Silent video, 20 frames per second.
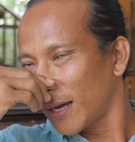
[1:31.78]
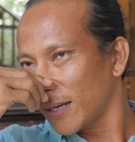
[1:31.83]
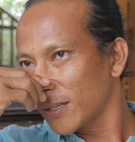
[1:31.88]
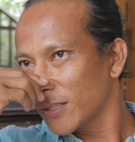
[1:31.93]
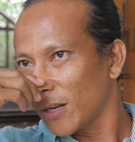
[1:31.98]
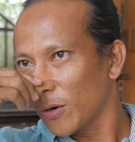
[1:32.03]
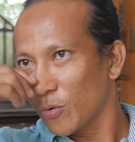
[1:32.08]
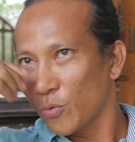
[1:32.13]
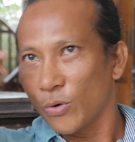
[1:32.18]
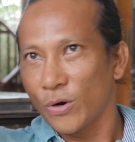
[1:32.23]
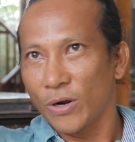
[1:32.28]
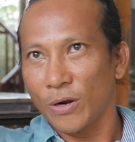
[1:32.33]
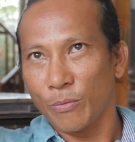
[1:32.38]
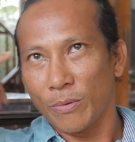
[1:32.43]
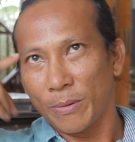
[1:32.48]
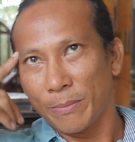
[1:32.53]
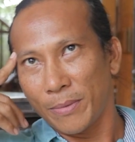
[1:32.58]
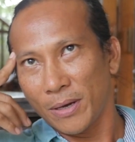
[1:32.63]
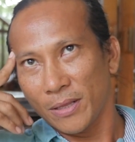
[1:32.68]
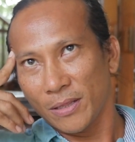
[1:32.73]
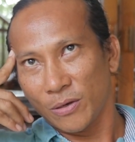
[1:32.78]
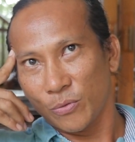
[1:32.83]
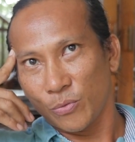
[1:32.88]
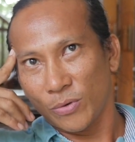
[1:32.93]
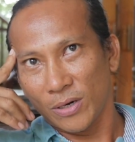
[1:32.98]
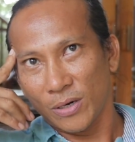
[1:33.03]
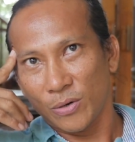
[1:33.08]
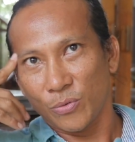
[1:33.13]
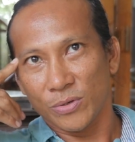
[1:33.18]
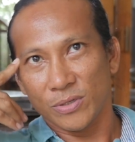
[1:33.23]
I started cooking with mother
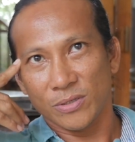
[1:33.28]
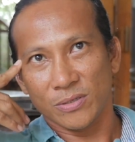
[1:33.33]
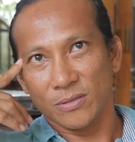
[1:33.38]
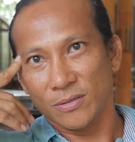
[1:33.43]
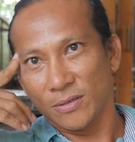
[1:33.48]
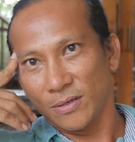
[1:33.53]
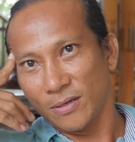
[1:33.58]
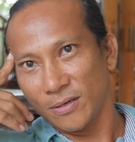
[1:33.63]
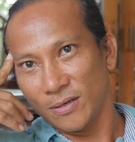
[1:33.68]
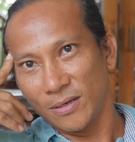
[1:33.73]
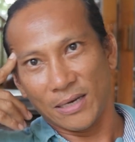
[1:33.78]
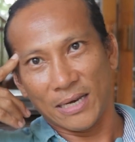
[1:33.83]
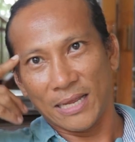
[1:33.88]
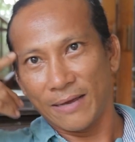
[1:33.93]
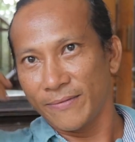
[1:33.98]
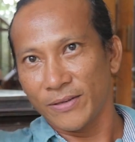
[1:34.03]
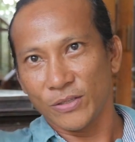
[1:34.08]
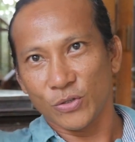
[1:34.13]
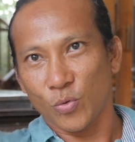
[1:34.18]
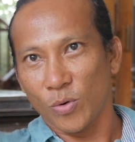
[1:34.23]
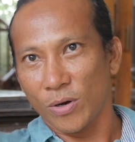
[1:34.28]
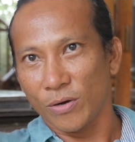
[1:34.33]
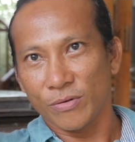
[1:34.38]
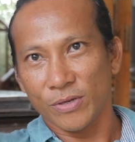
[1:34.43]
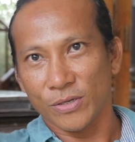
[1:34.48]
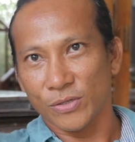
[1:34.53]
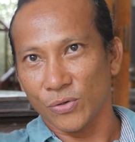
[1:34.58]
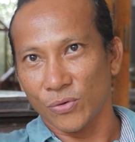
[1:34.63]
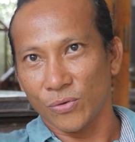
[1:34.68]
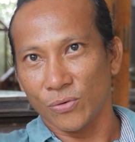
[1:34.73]
when I was 11, 12
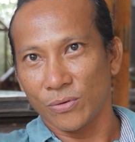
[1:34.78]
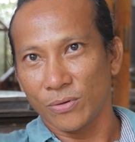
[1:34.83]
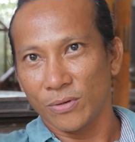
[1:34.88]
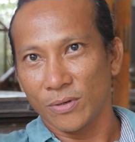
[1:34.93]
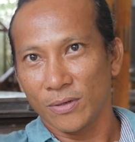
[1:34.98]
years old.